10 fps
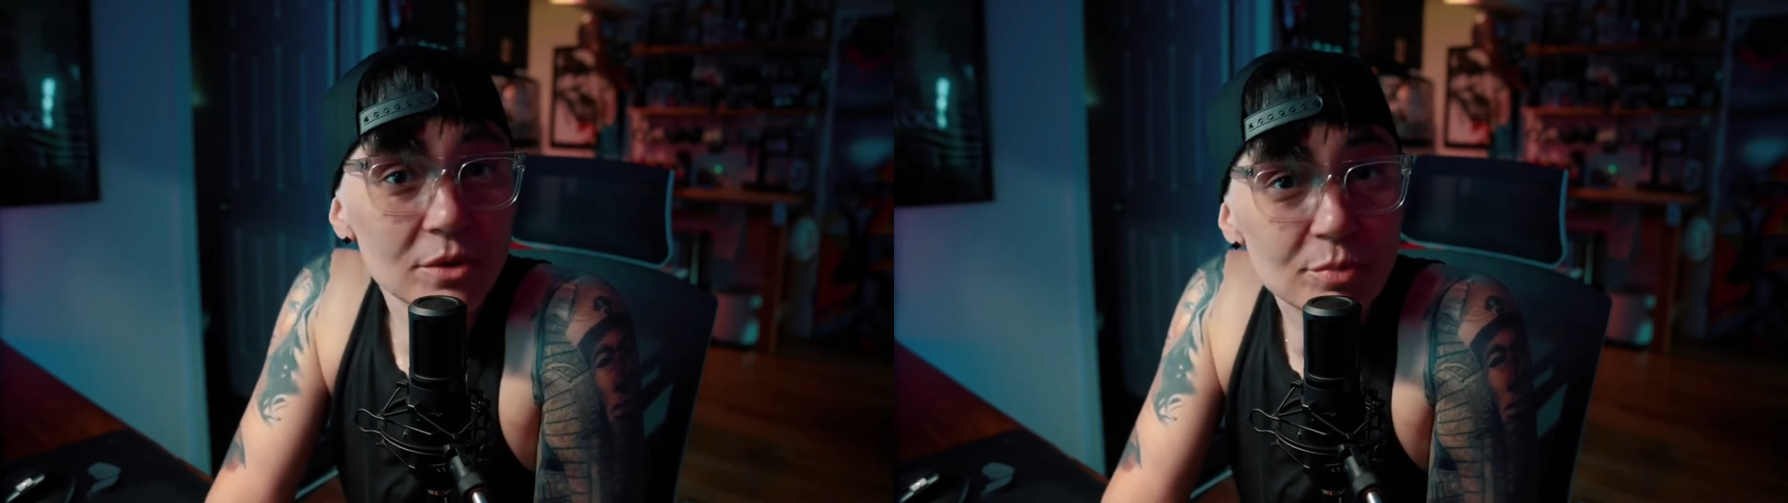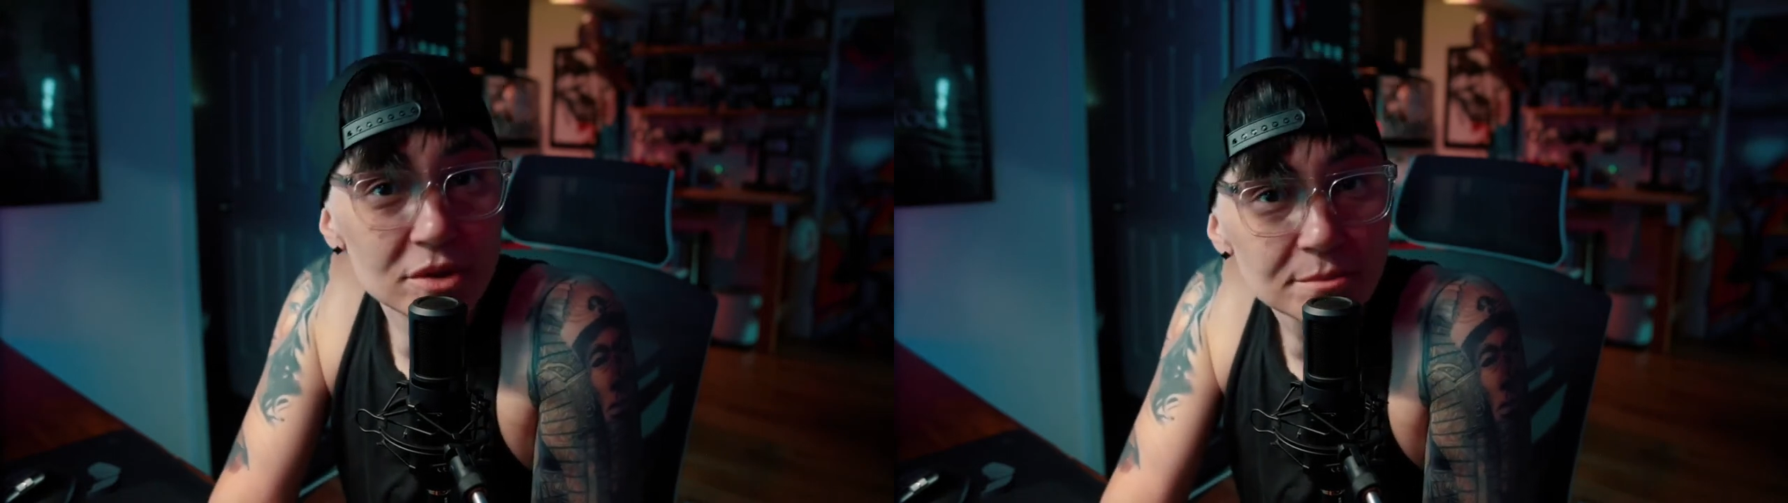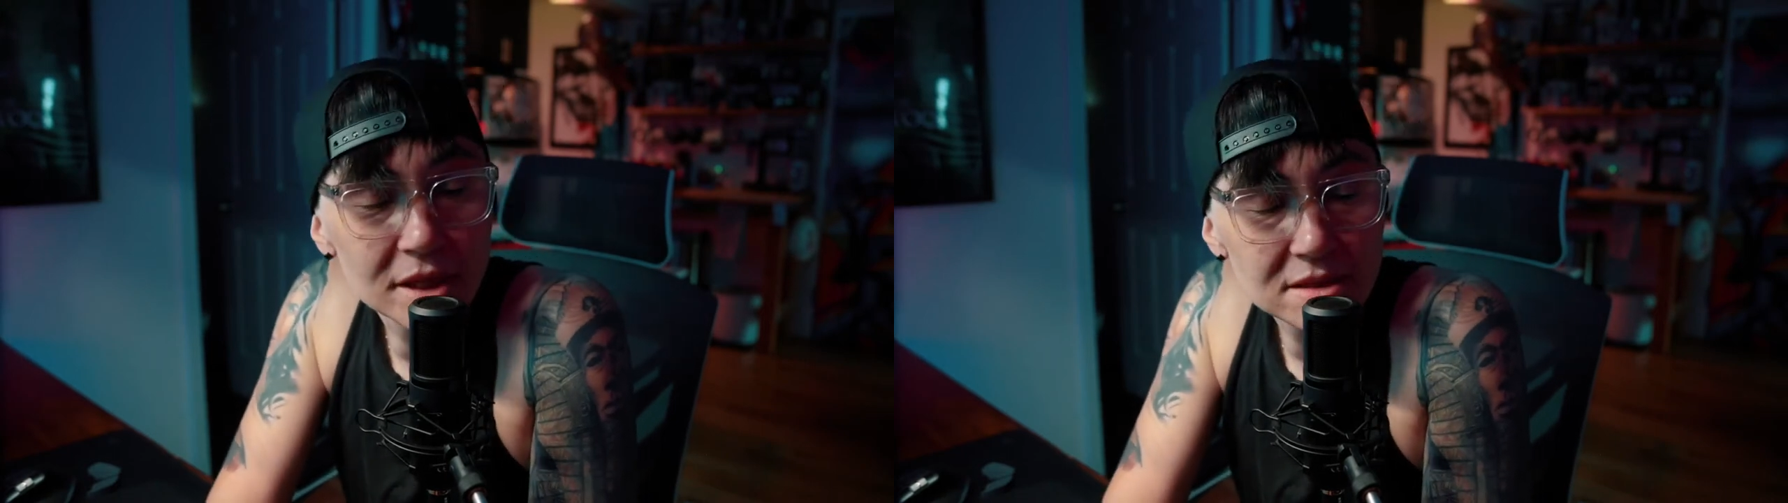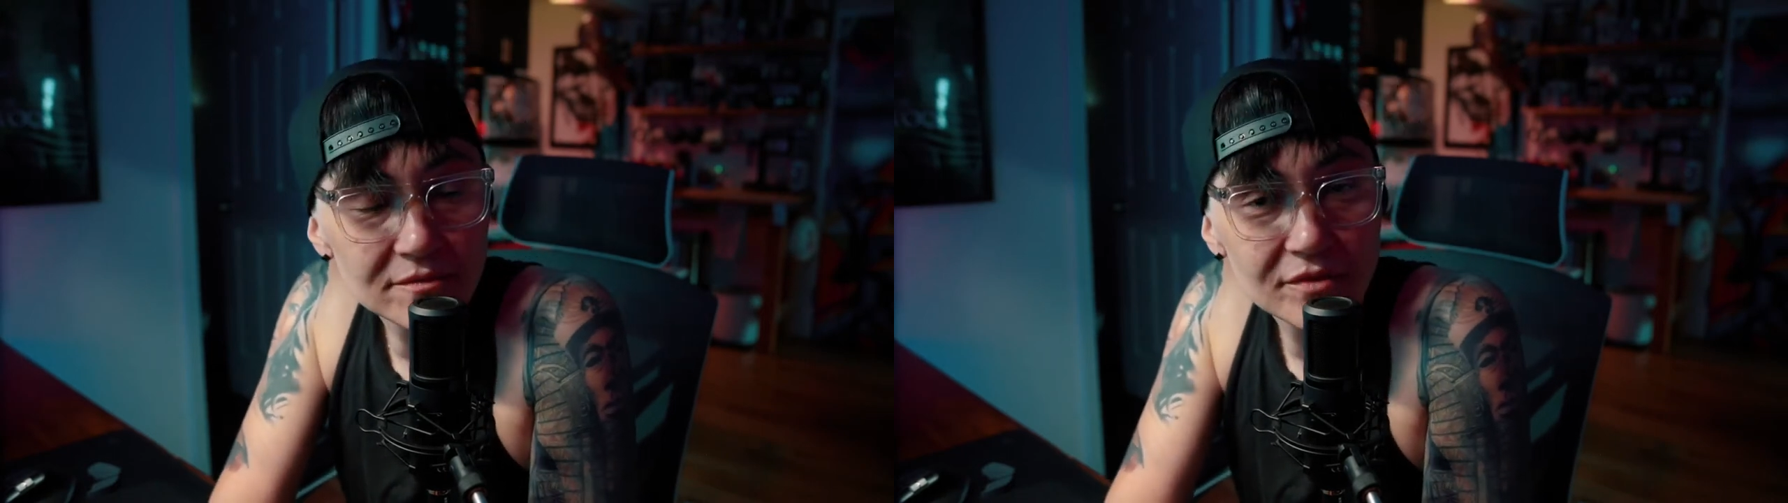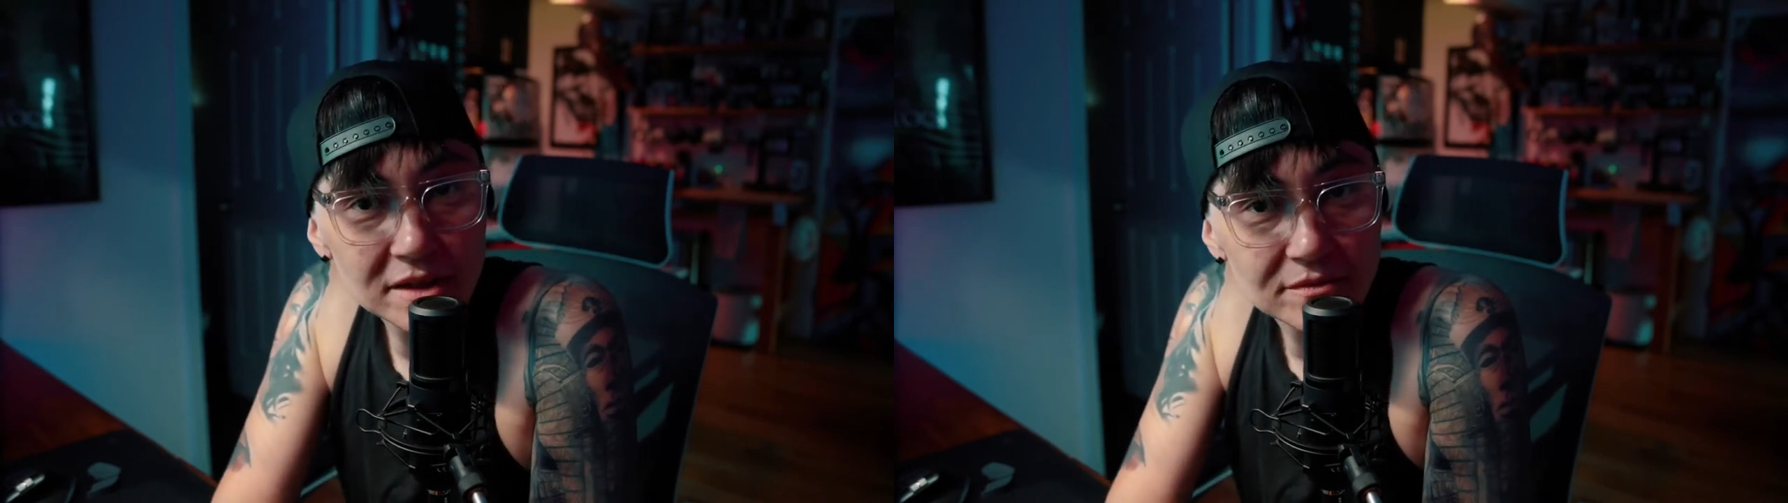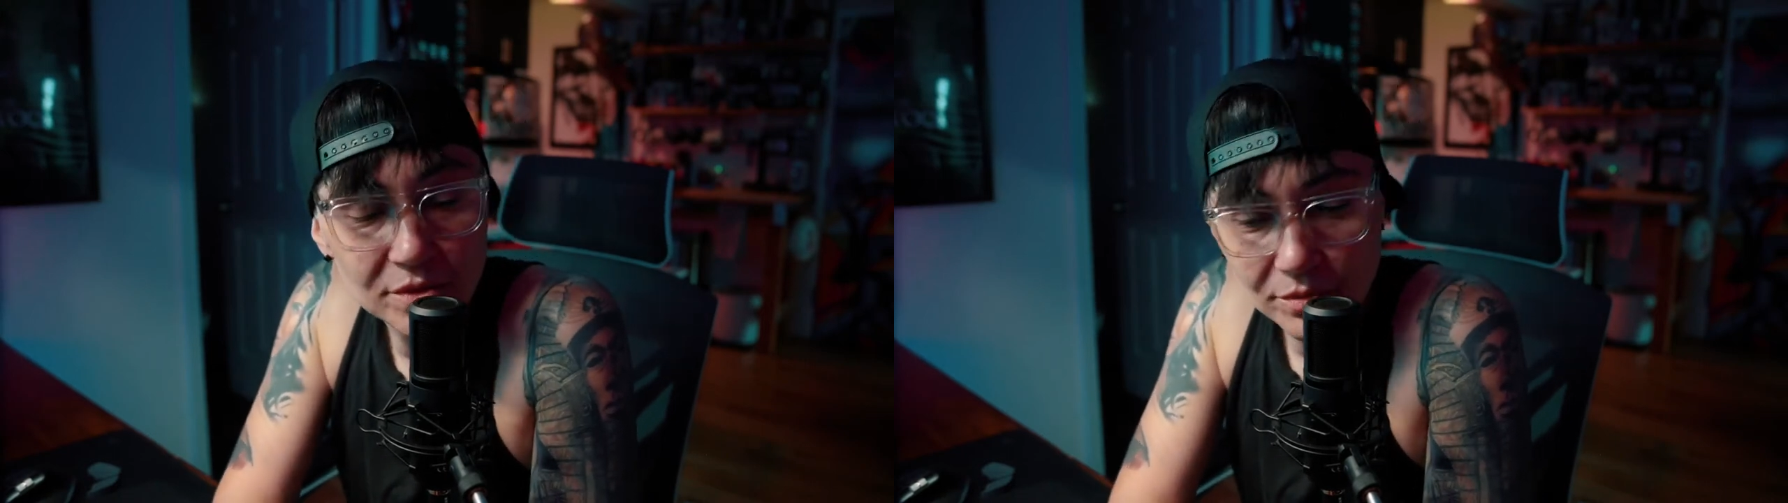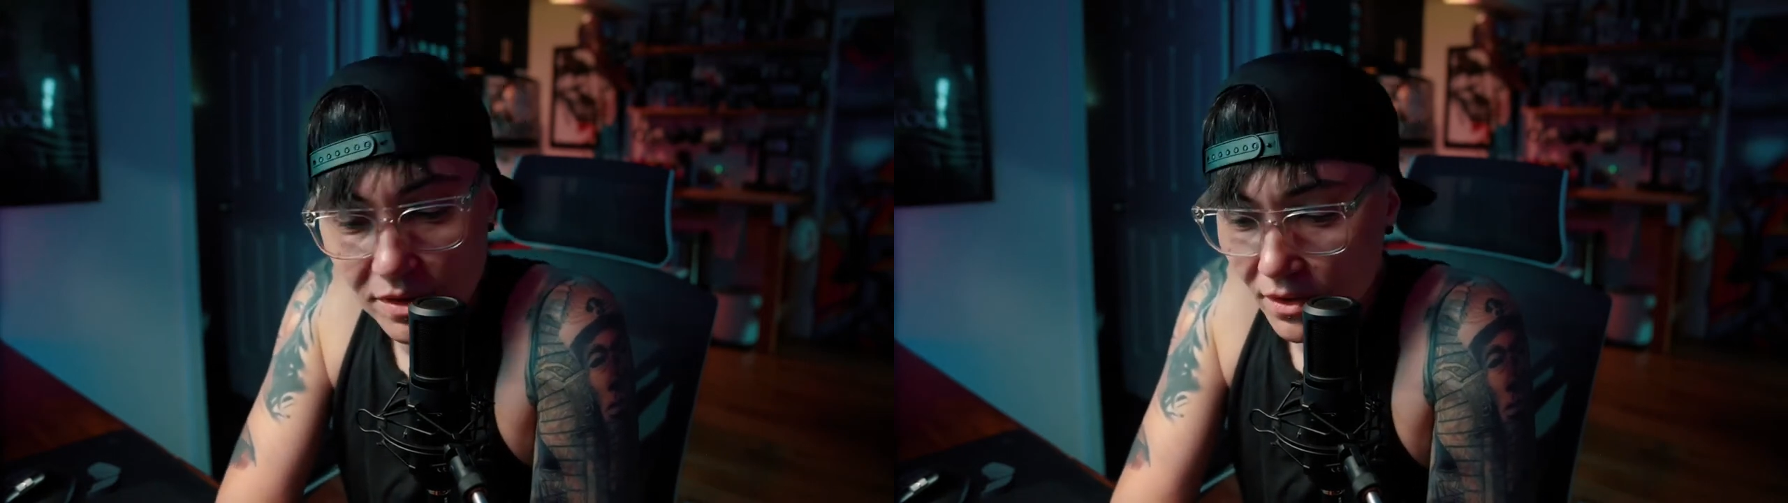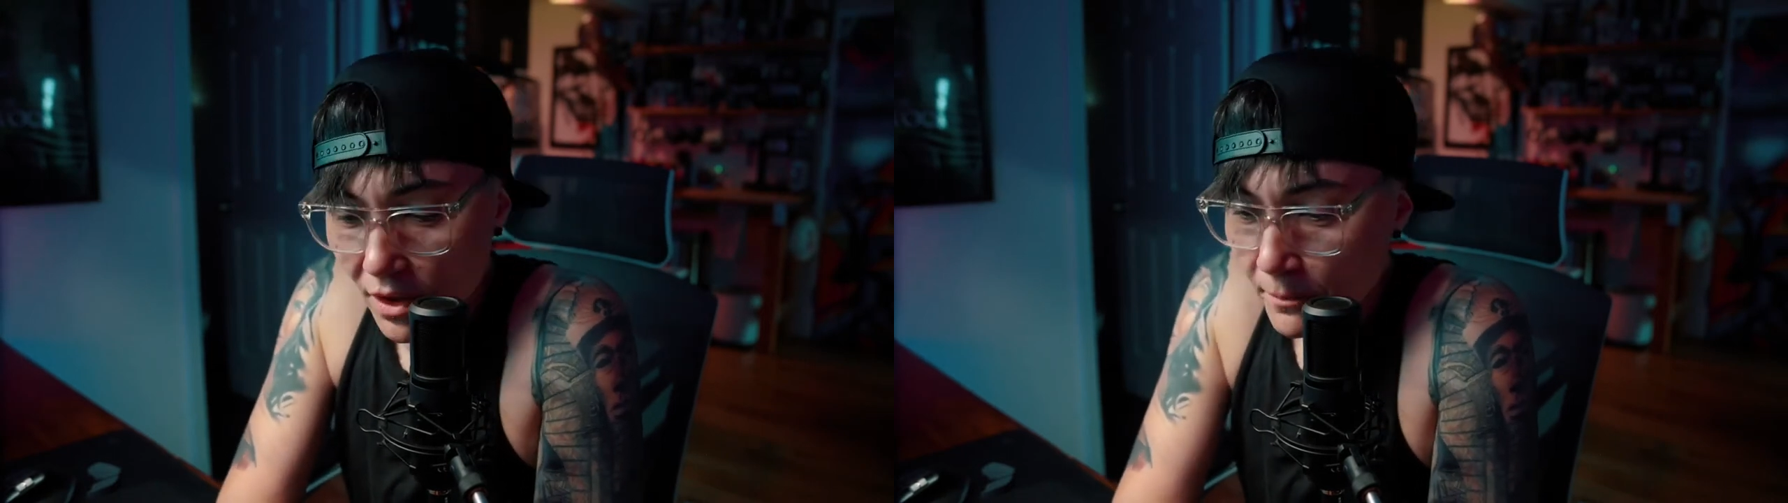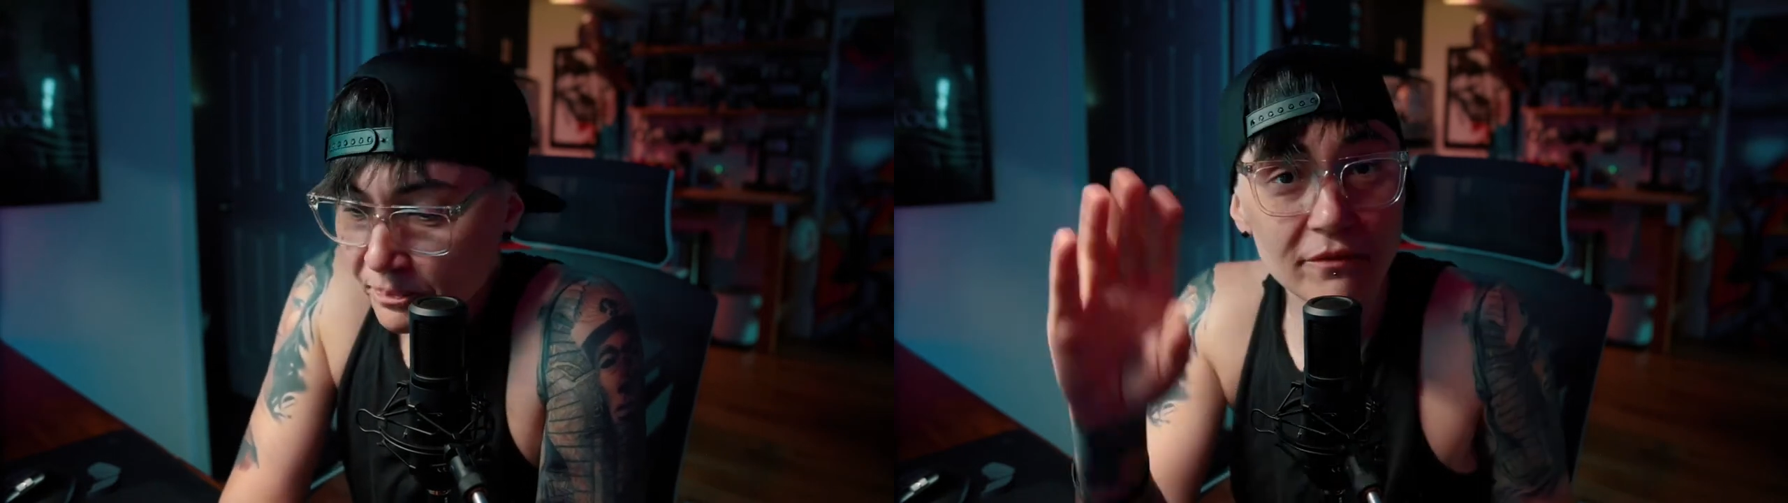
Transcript: with prism lens effects a few weeks ago.